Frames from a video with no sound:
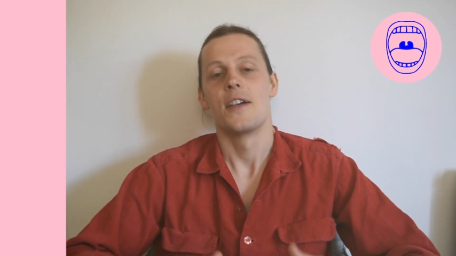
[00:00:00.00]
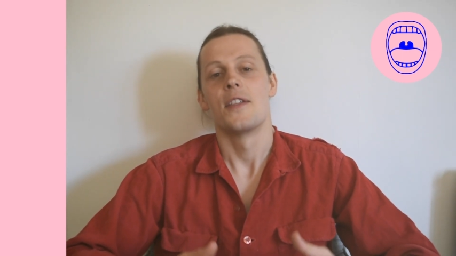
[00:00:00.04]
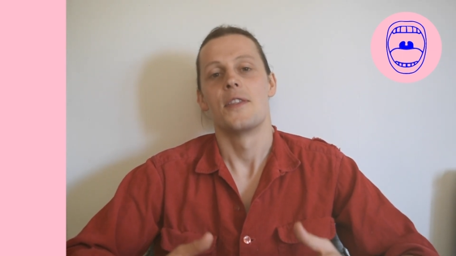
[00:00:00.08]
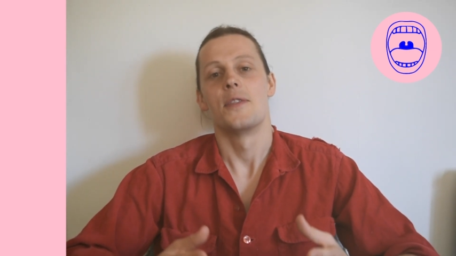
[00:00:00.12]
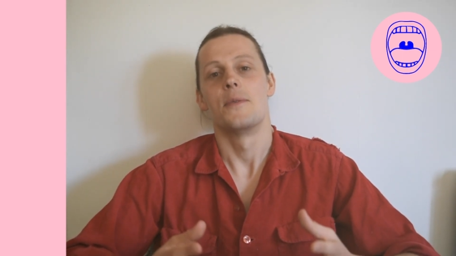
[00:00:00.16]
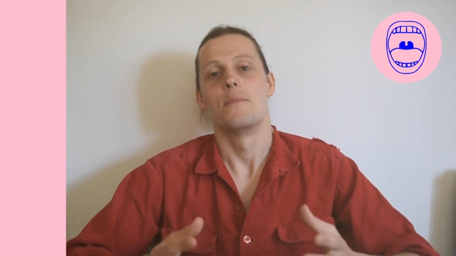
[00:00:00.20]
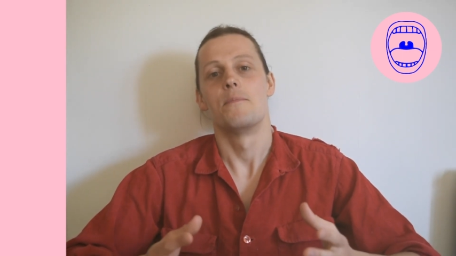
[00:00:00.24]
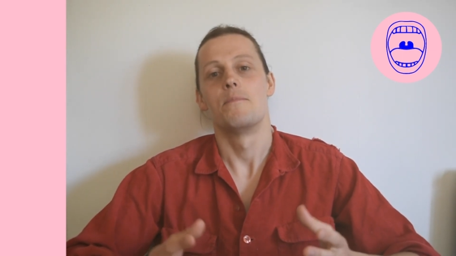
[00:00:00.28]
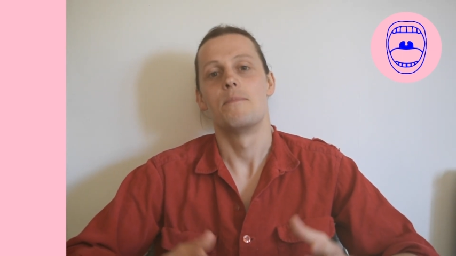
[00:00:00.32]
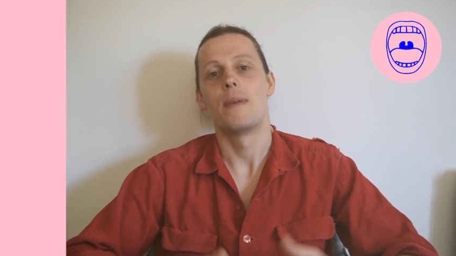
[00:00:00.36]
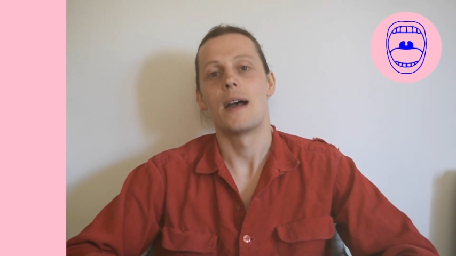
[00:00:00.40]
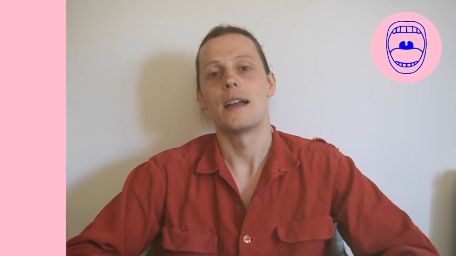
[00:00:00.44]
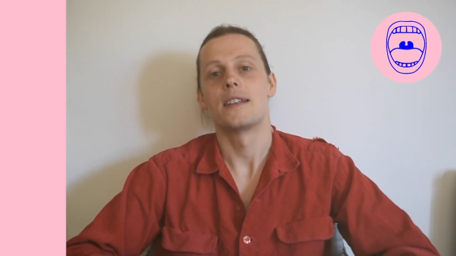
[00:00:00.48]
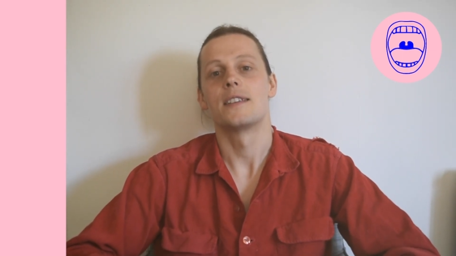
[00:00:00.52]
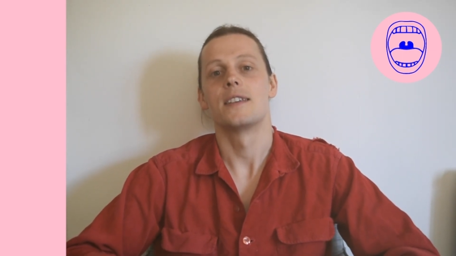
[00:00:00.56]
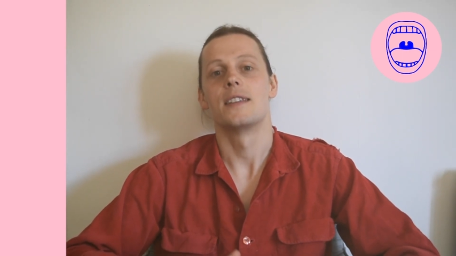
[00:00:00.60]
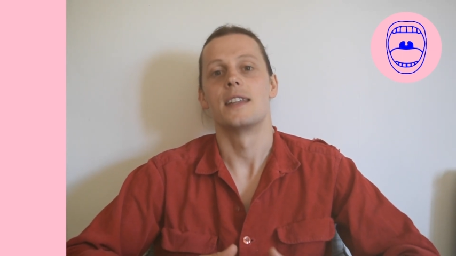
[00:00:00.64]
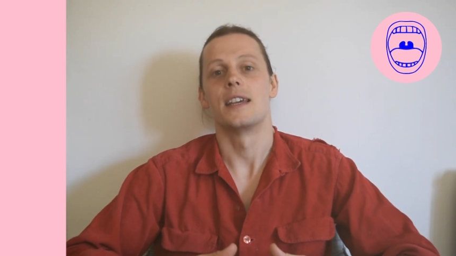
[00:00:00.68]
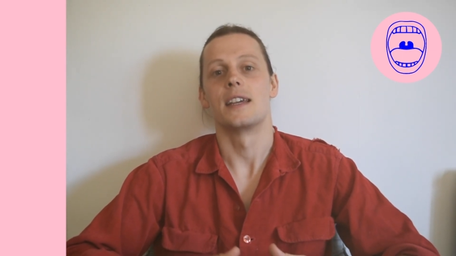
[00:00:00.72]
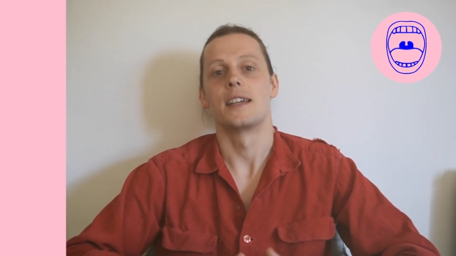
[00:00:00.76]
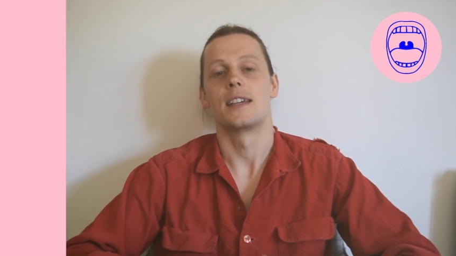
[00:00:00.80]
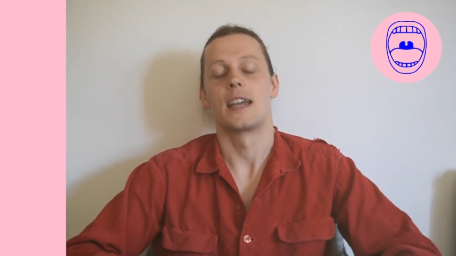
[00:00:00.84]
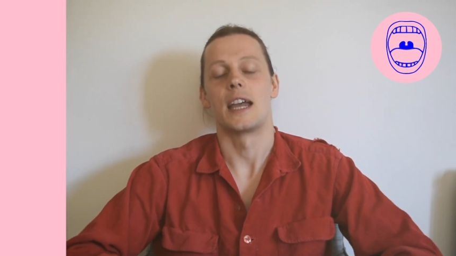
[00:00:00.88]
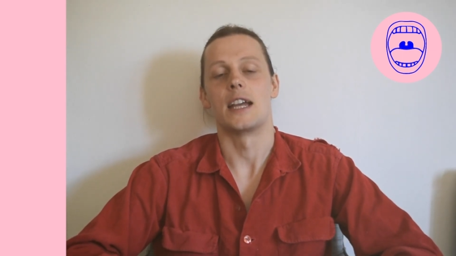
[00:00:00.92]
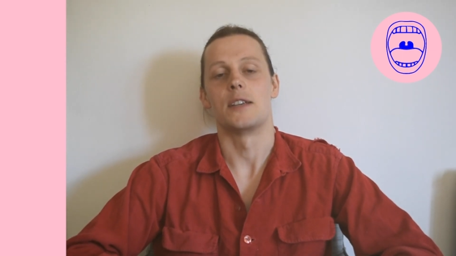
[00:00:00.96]
the better the
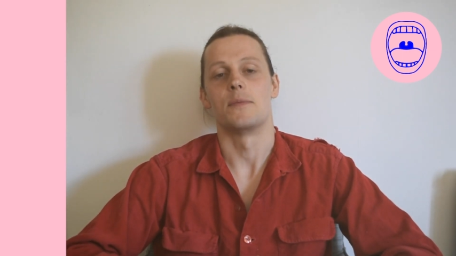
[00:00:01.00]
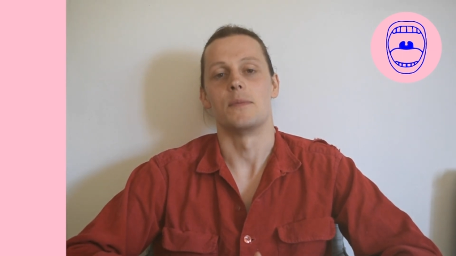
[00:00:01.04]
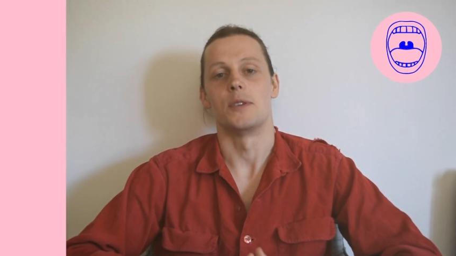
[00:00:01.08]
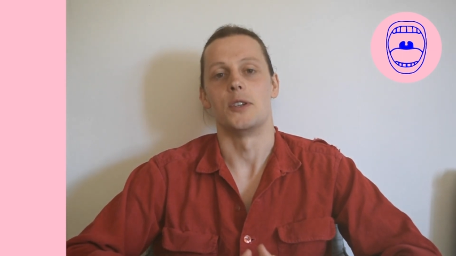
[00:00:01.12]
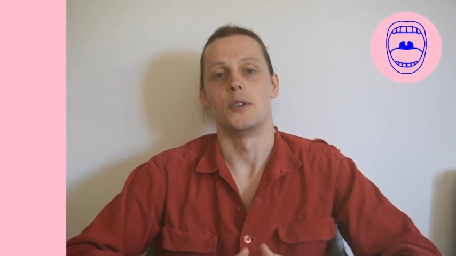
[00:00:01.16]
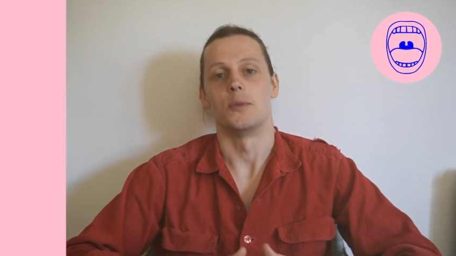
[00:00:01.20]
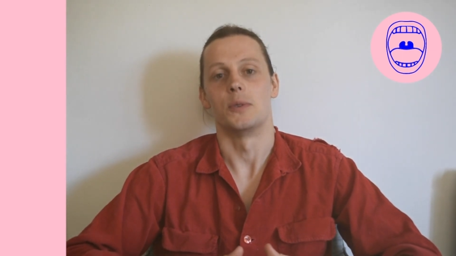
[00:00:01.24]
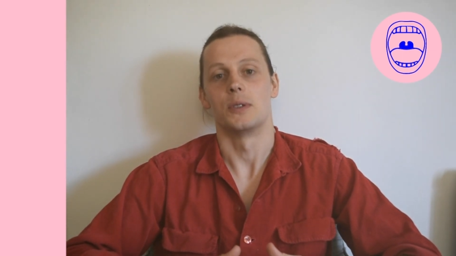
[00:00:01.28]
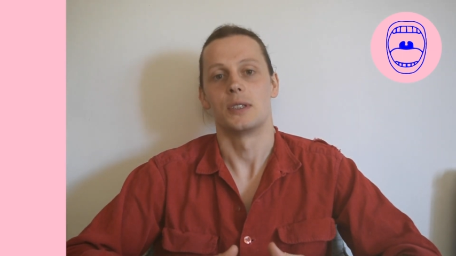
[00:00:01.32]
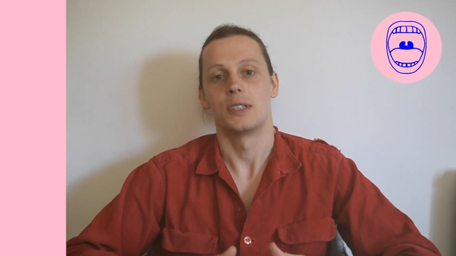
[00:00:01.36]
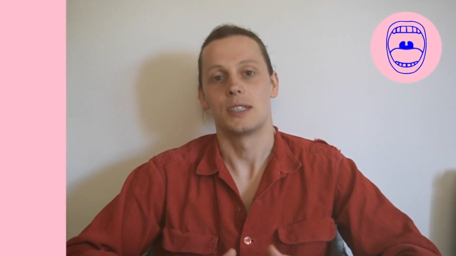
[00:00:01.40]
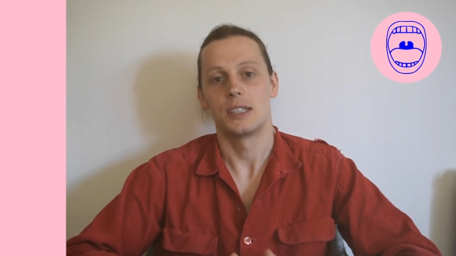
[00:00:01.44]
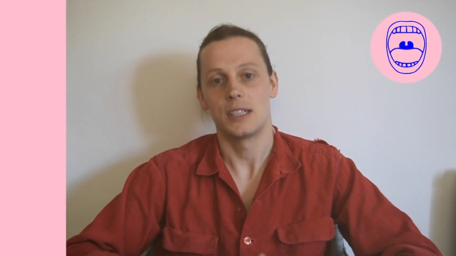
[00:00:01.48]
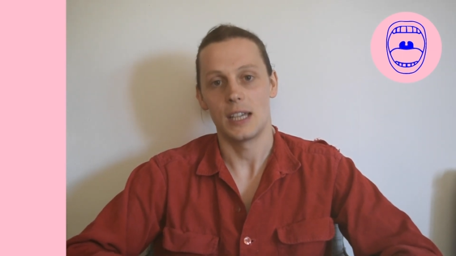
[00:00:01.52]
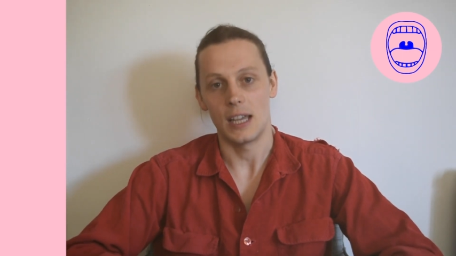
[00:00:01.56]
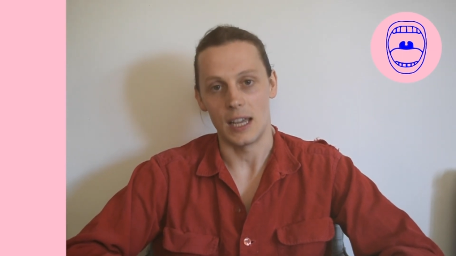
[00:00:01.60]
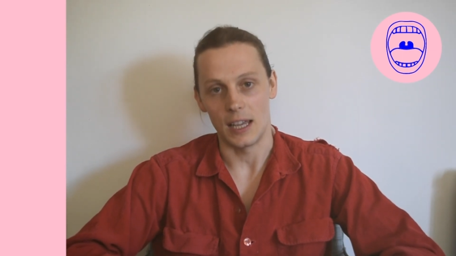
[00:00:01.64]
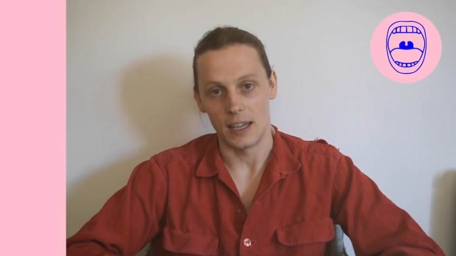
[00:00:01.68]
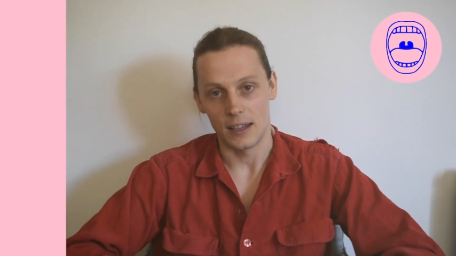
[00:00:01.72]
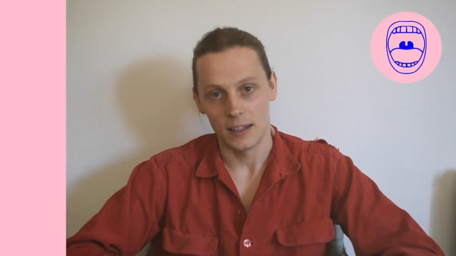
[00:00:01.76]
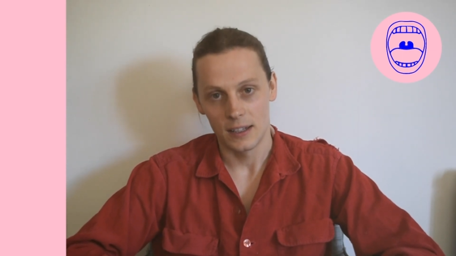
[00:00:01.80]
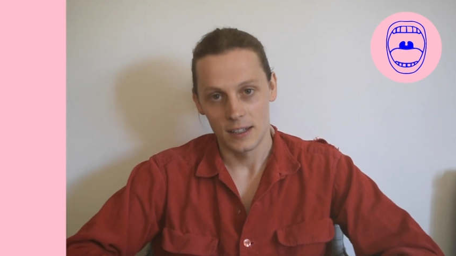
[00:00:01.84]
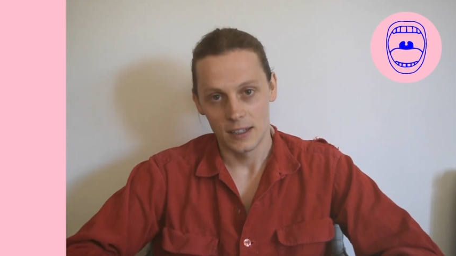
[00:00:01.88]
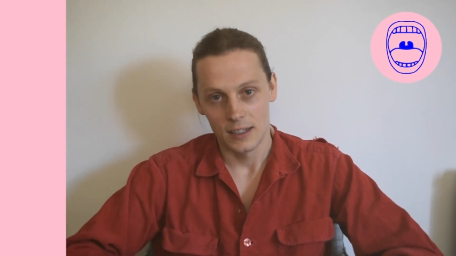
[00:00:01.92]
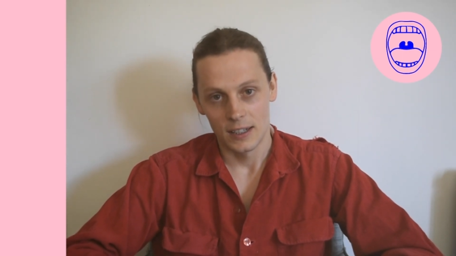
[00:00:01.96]
engagement you will see.